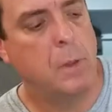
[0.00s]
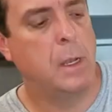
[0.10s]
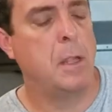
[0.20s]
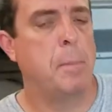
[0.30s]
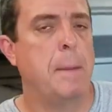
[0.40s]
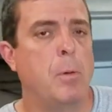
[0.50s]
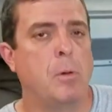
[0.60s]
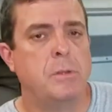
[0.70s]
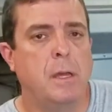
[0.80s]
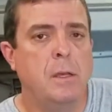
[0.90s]
A lot of people will
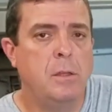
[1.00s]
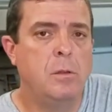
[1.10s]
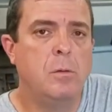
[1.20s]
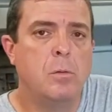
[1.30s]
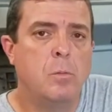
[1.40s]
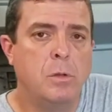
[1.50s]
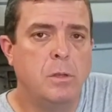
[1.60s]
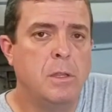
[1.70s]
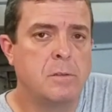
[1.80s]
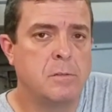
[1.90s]
tell you when you
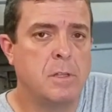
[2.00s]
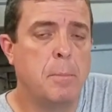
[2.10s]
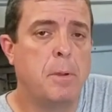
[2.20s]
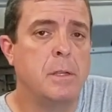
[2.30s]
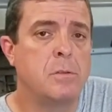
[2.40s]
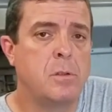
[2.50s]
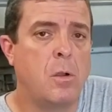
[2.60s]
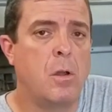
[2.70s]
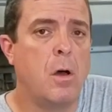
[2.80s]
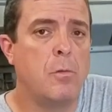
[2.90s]
disassemble it,
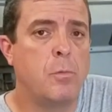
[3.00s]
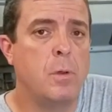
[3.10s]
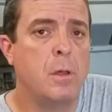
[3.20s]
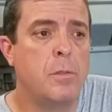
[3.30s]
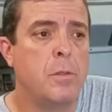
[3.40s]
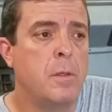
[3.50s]
start off with